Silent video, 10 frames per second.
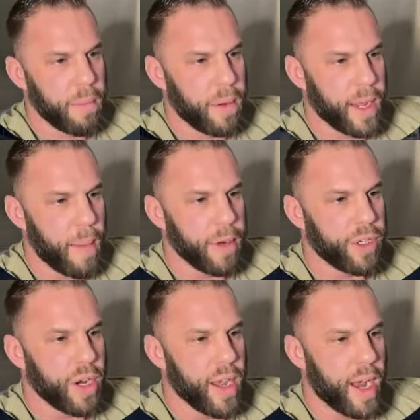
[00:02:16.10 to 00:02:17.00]
But I'm gonna
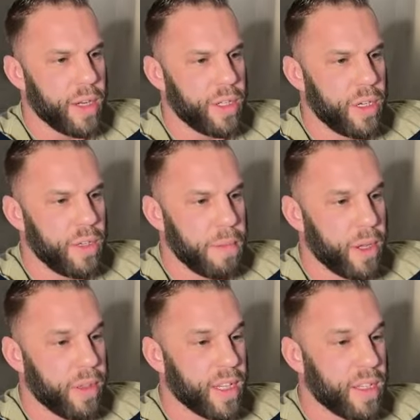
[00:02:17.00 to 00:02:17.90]
show you how to
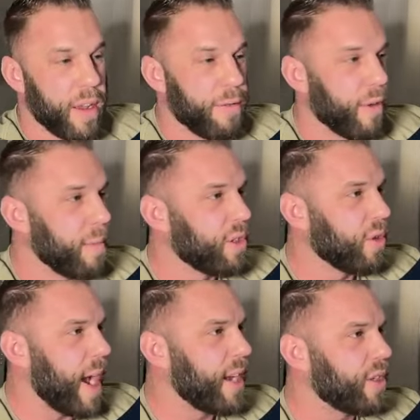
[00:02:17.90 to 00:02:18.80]
build this from
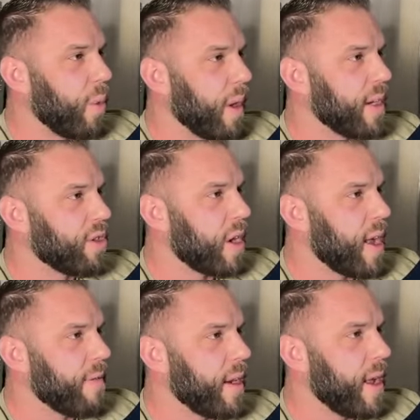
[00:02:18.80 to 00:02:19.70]
scratch. We're gonna start
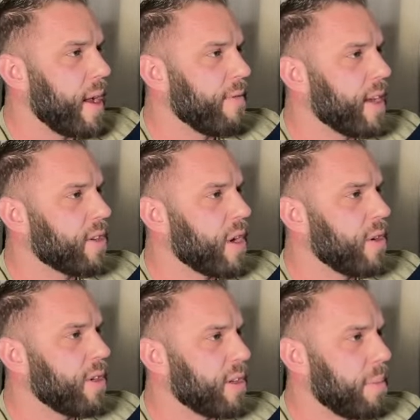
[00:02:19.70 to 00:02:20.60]
off in a VS
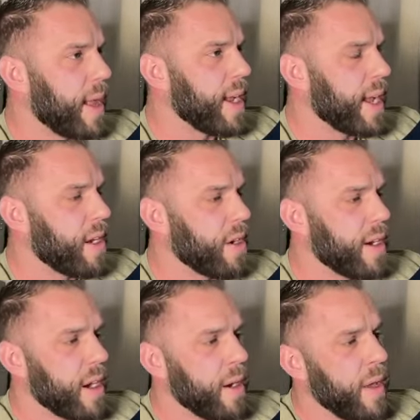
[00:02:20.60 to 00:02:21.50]
Code, just a blank editor
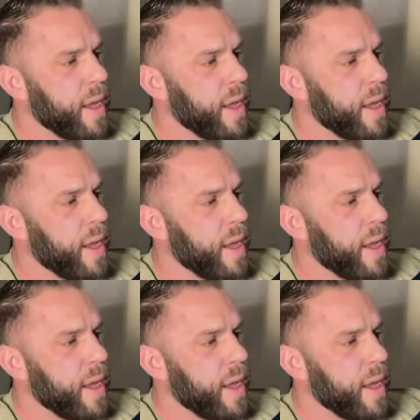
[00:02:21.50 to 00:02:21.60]
here.